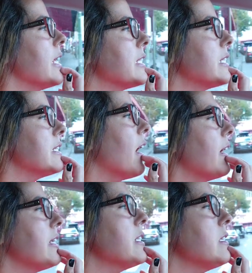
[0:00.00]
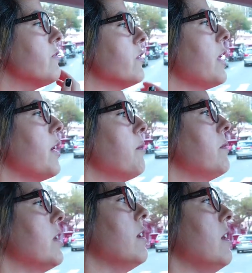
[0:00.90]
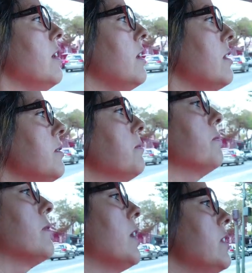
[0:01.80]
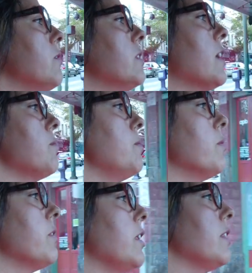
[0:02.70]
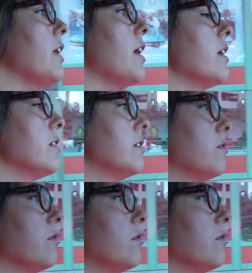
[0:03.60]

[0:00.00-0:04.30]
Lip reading: It's not easy for them. I know a lot of people think that